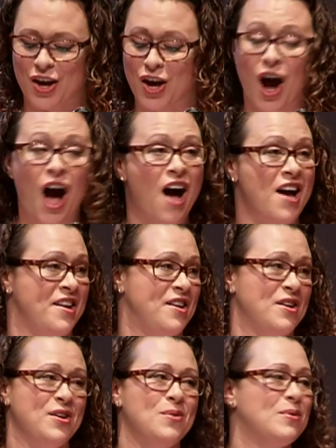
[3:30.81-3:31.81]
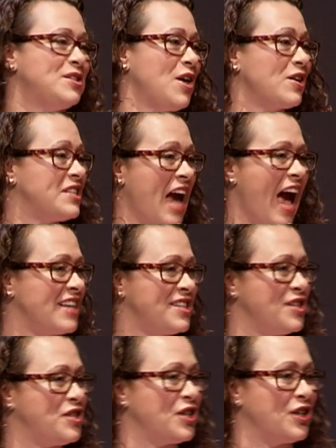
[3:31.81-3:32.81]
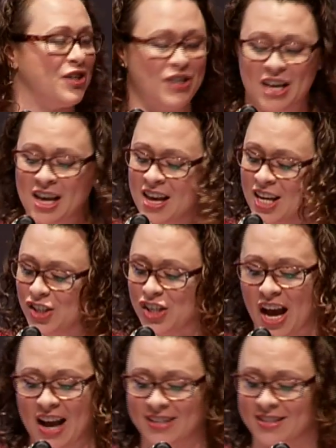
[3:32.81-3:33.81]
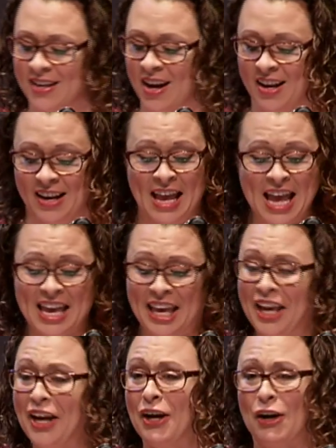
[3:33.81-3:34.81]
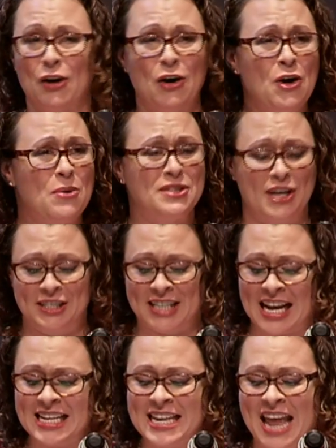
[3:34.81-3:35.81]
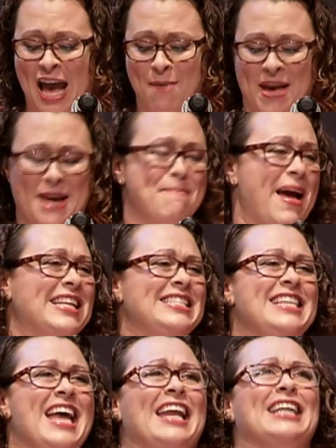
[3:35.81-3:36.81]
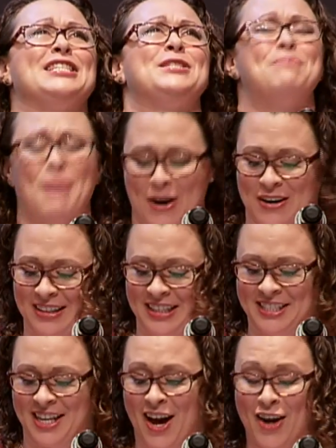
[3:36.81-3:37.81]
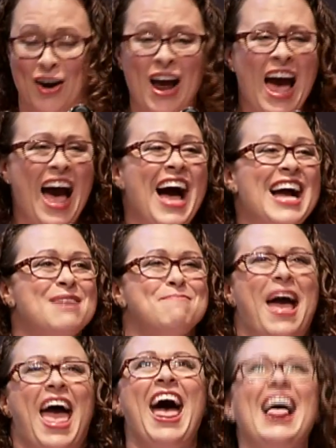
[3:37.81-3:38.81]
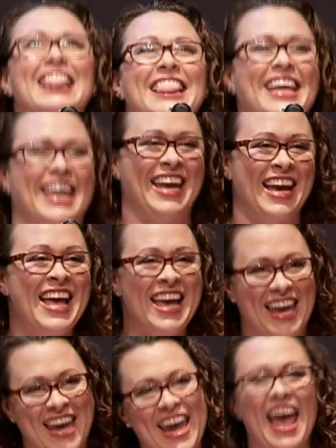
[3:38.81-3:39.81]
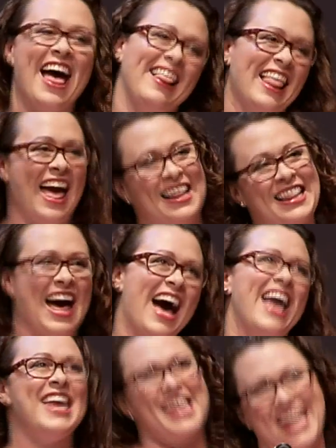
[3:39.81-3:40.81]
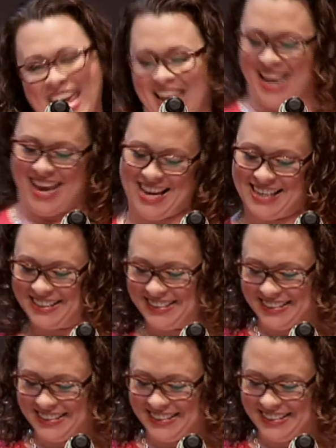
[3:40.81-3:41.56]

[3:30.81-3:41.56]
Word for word: Gone was our taciturn, shy son. Here was our dynamic, magnetic, sparkly daughter. "I'm Ellie, E L L I E,